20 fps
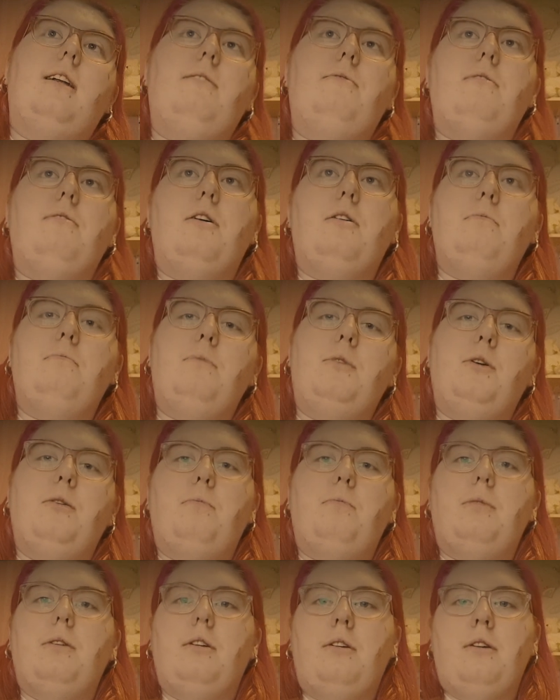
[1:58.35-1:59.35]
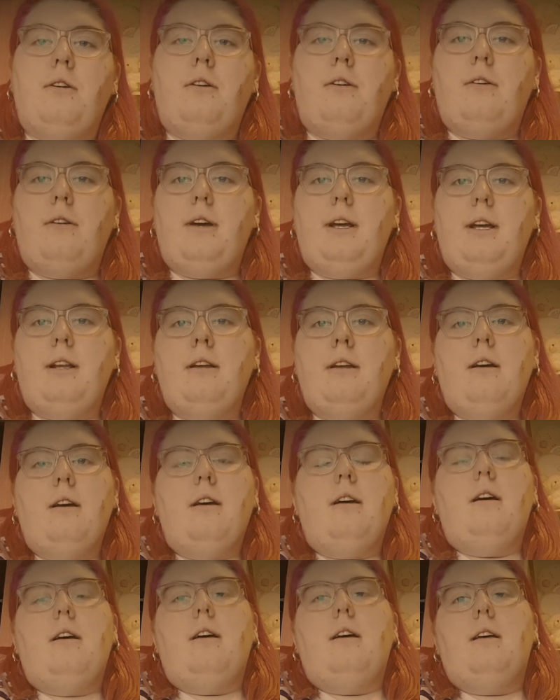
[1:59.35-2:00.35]
woke me up at 9.
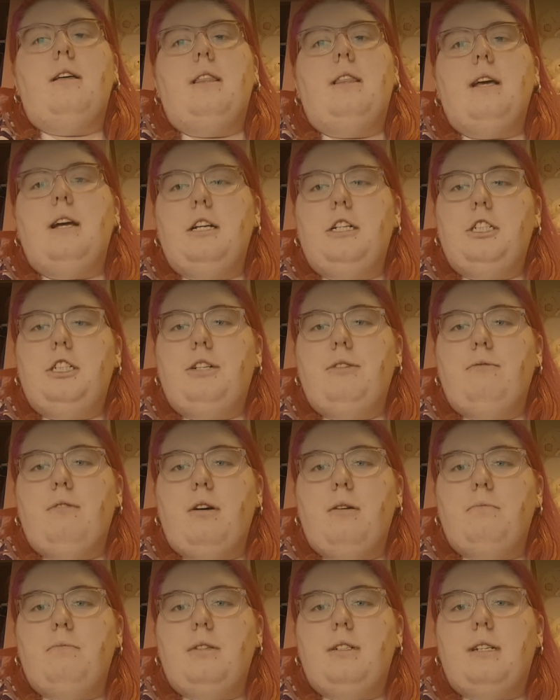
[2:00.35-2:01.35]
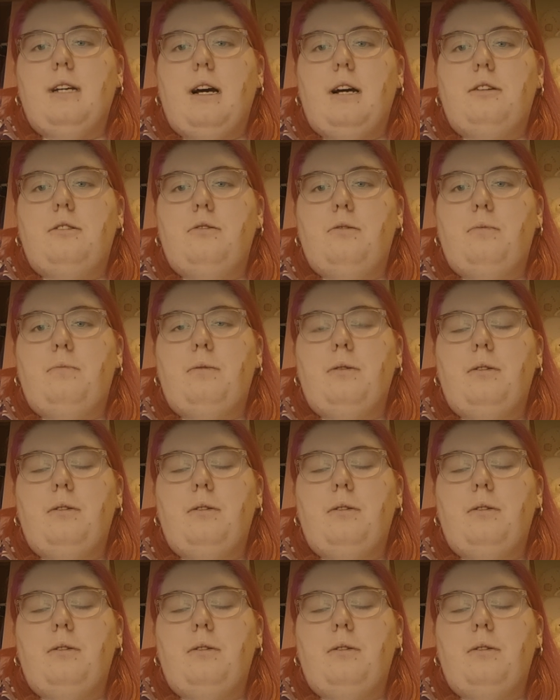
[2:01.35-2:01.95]
Then she woke my dad up